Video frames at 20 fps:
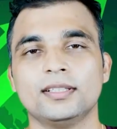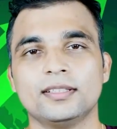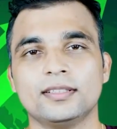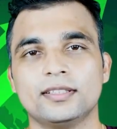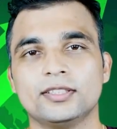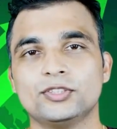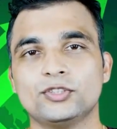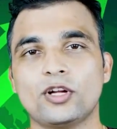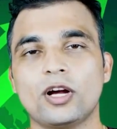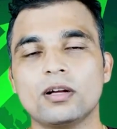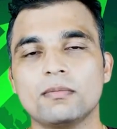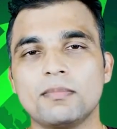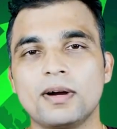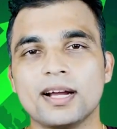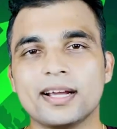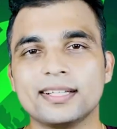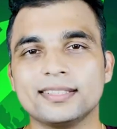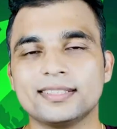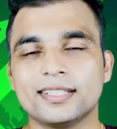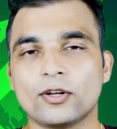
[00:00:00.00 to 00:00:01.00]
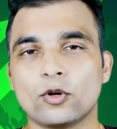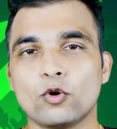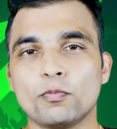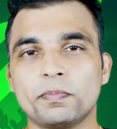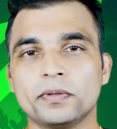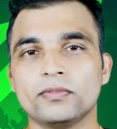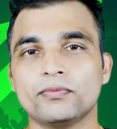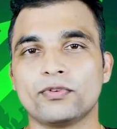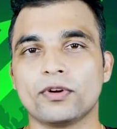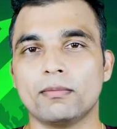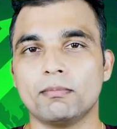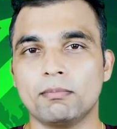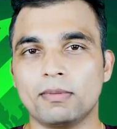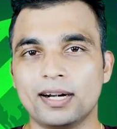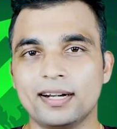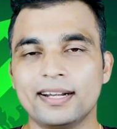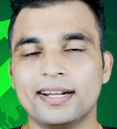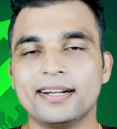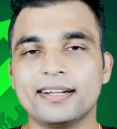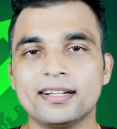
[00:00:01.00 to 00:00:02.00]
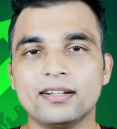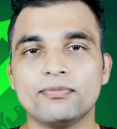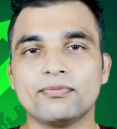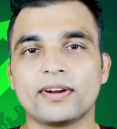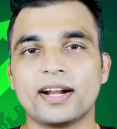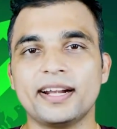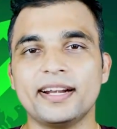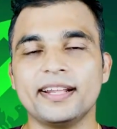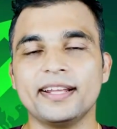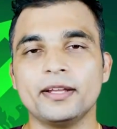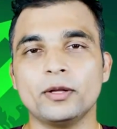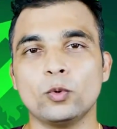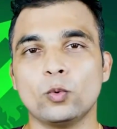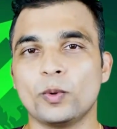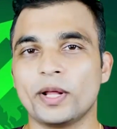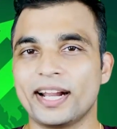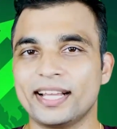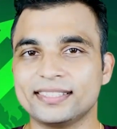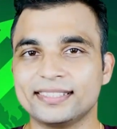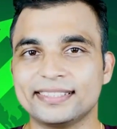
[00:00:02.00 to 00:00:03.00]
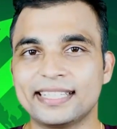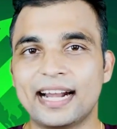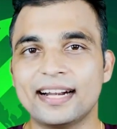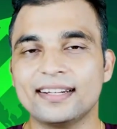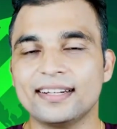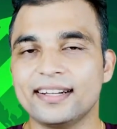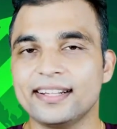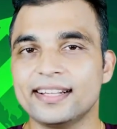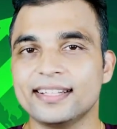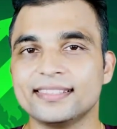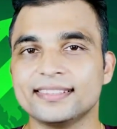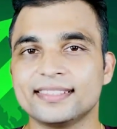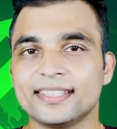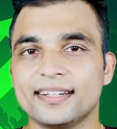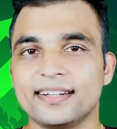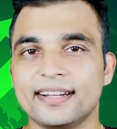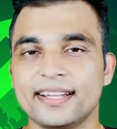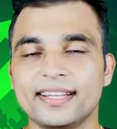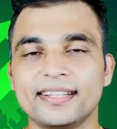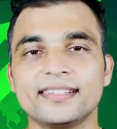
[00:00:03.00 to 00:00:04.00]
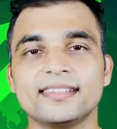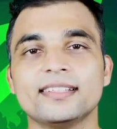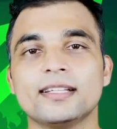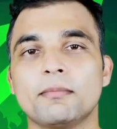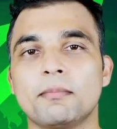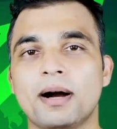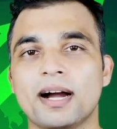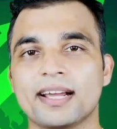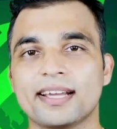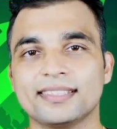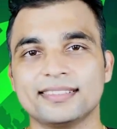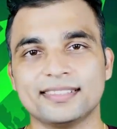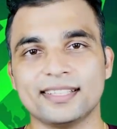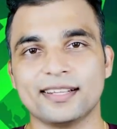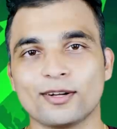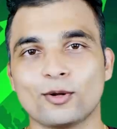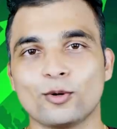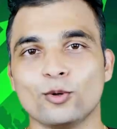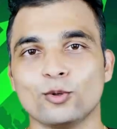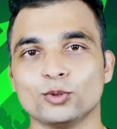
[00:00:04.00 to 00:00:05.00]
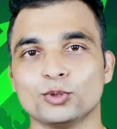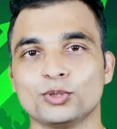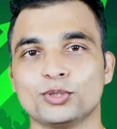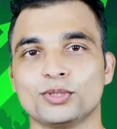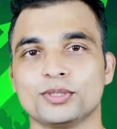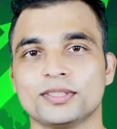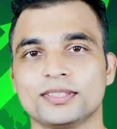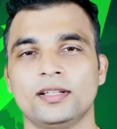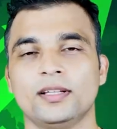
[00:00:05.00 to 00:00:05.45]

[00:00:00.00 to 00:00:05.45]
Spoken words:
The stock markets are open from Monday till Friday, whereas Saturday and Sunday, the markets closed.